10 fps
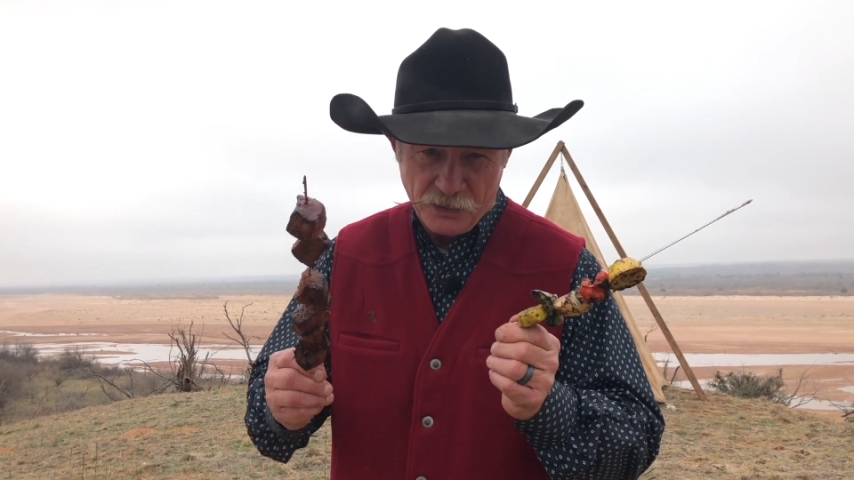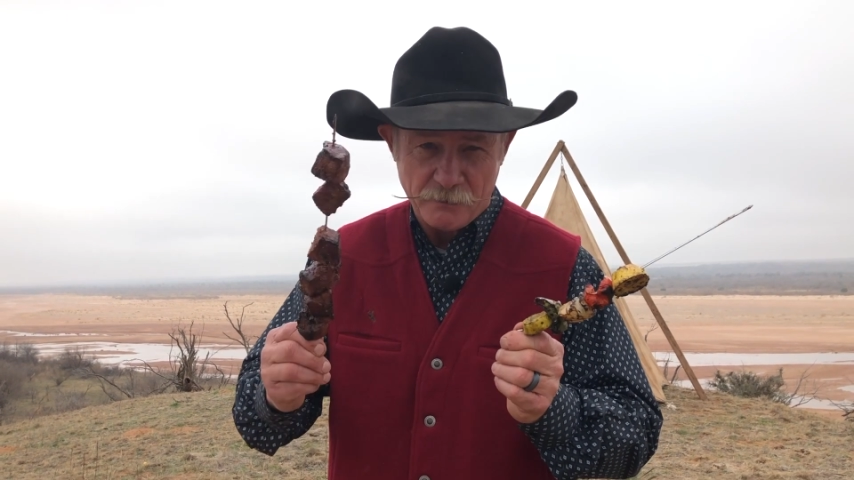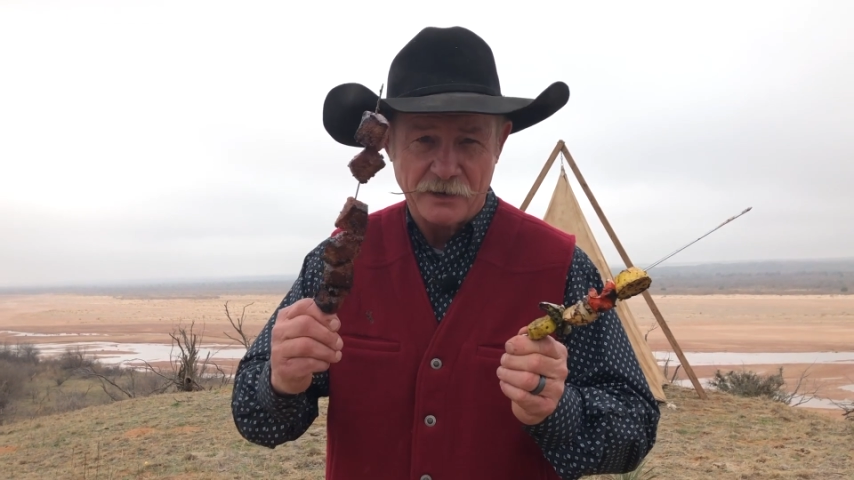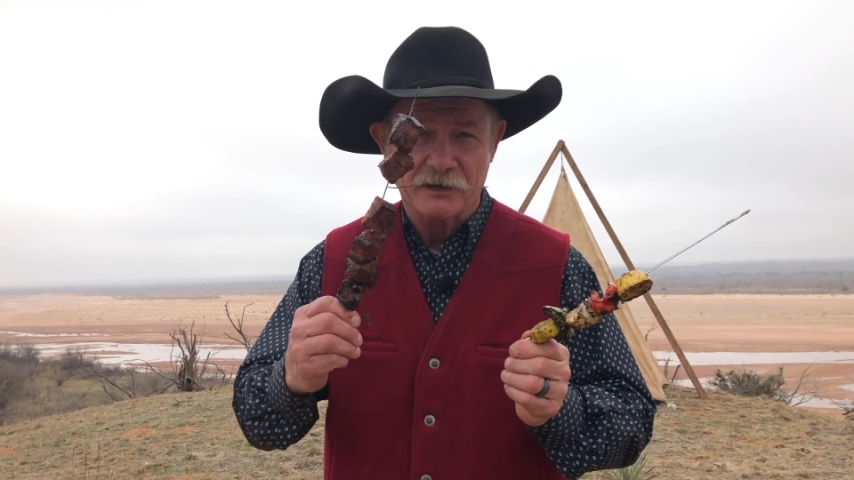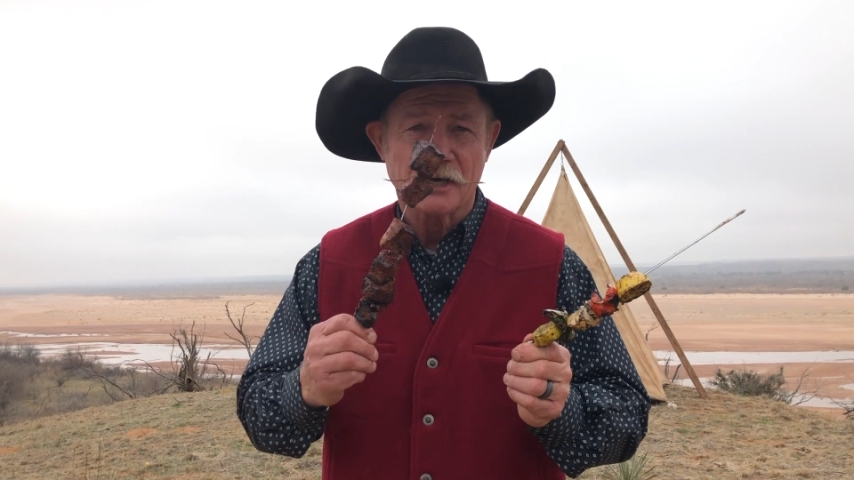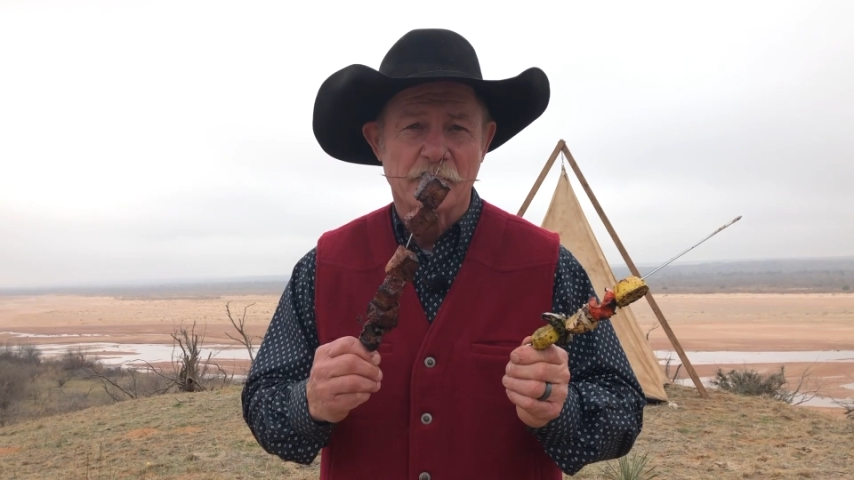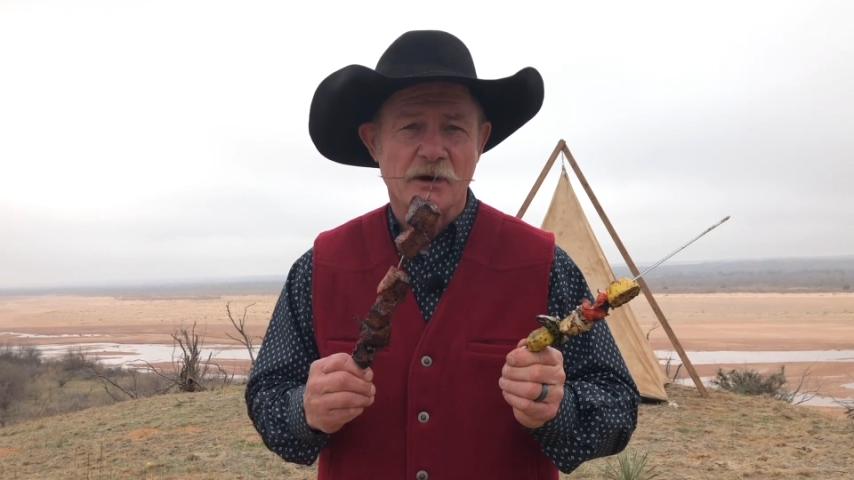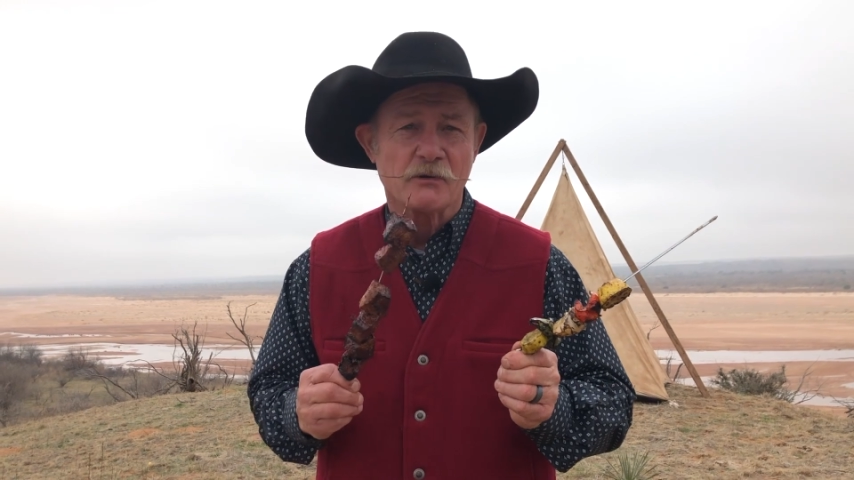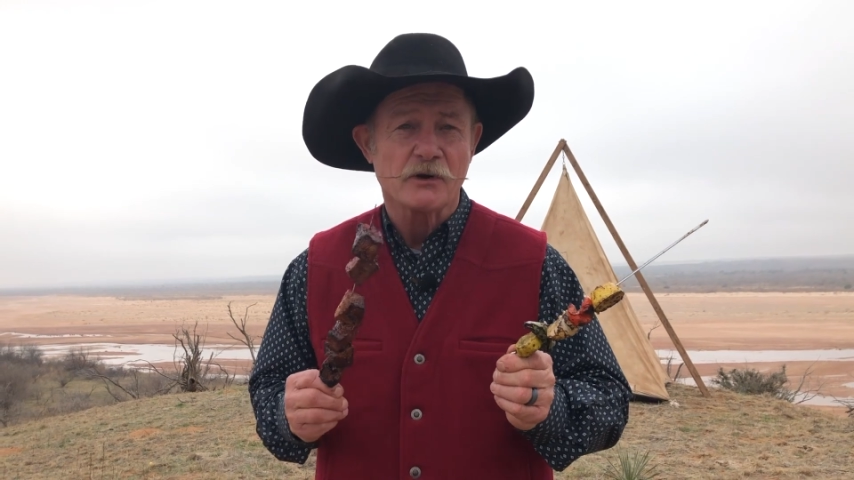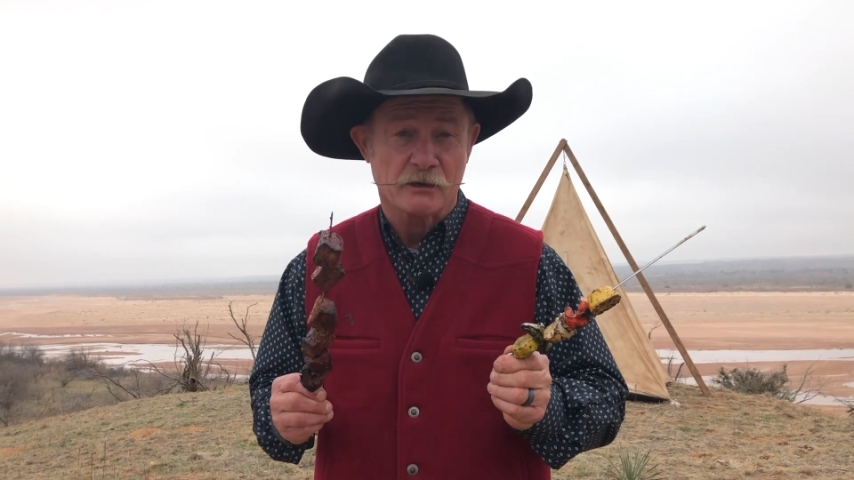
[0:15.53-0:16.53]
You better come
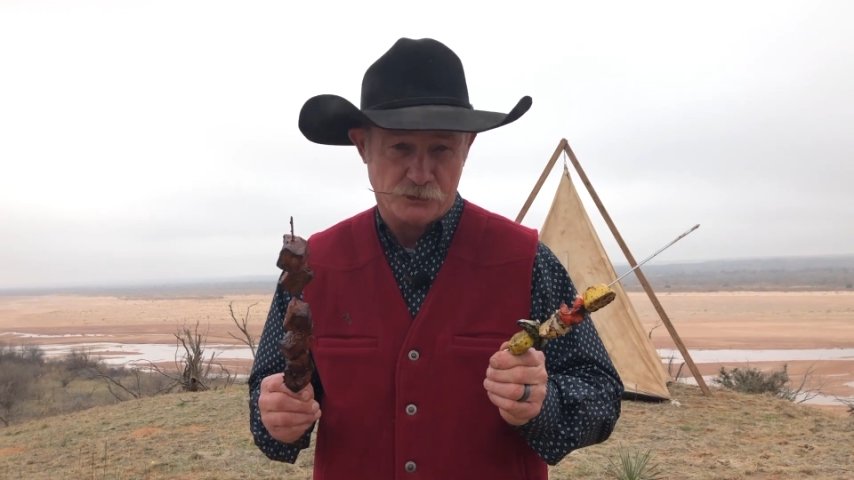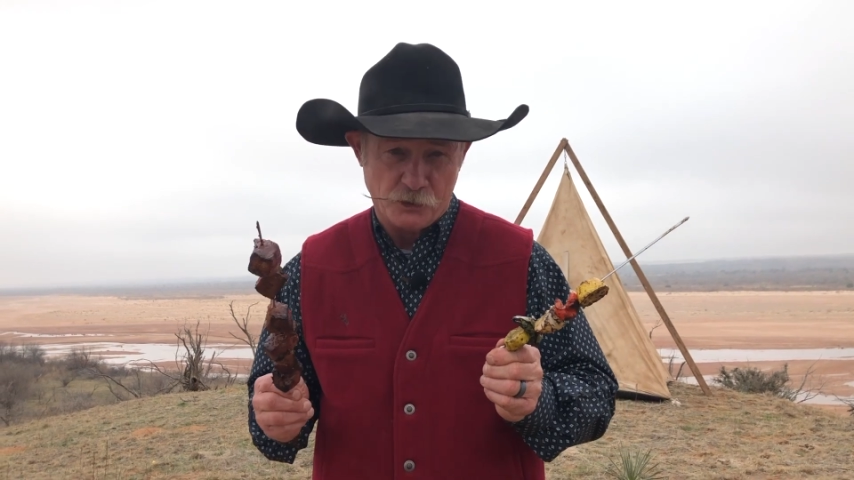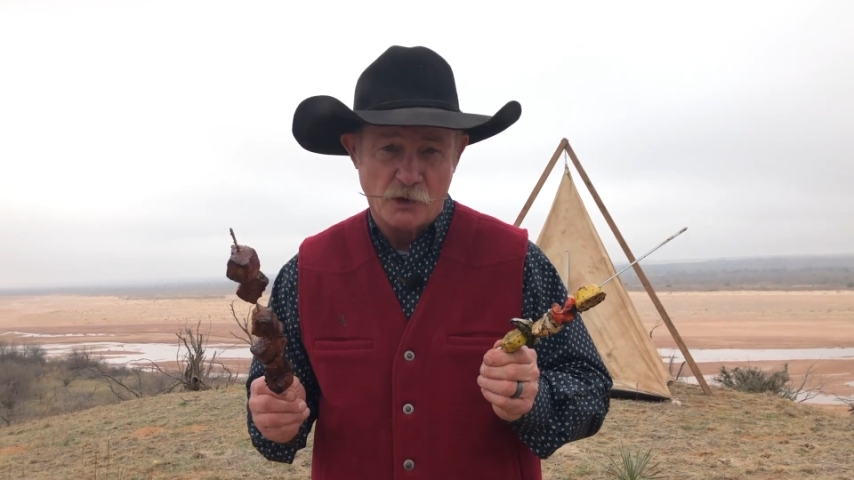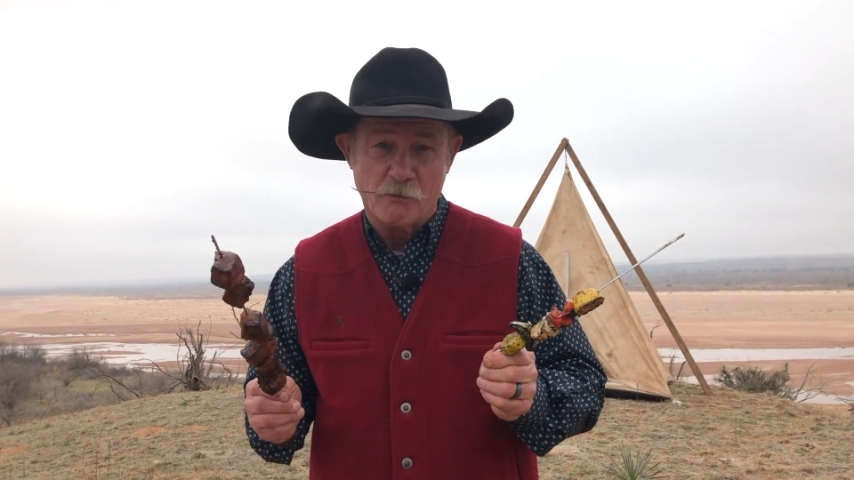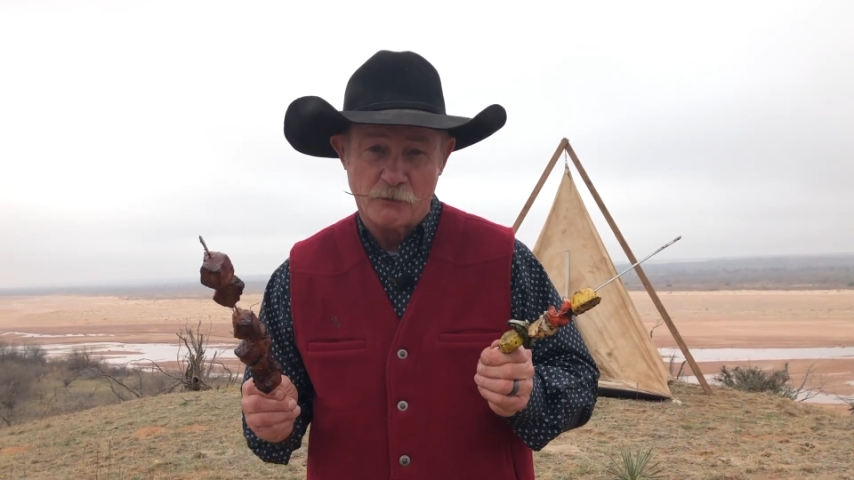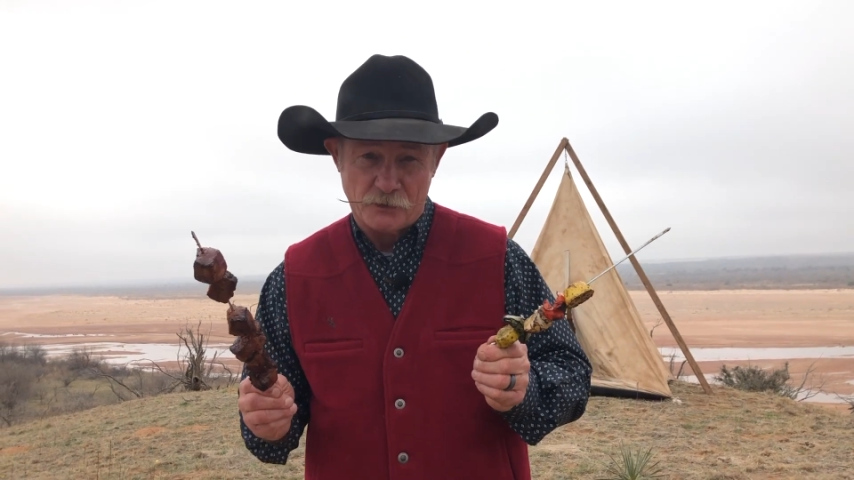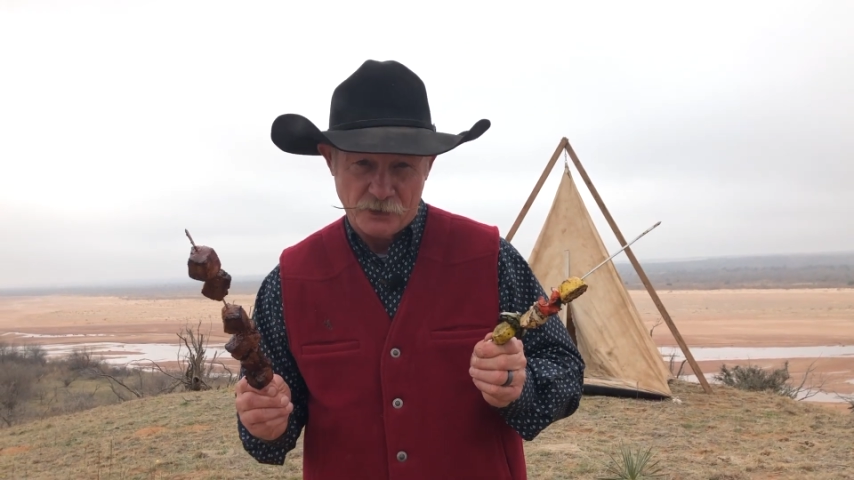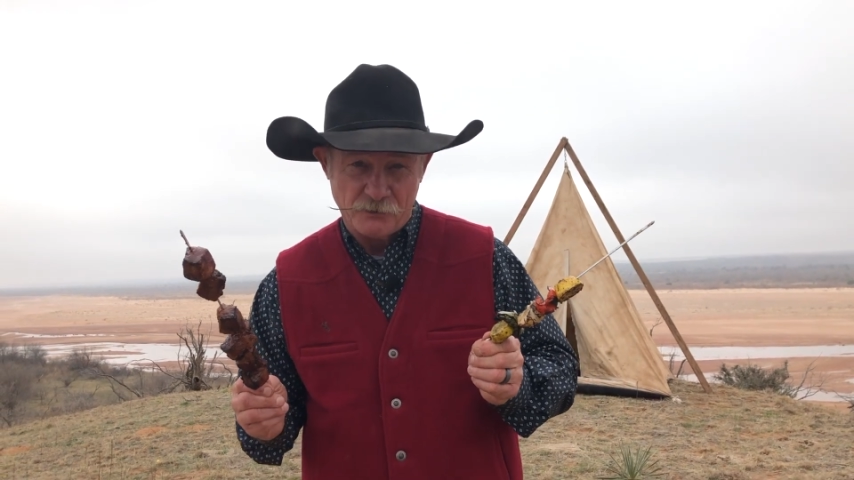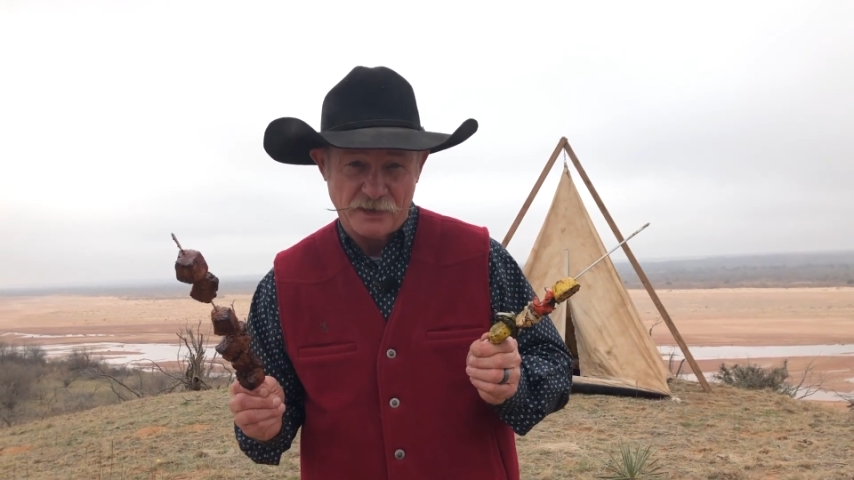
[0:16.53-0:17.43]
on because you're going to want to do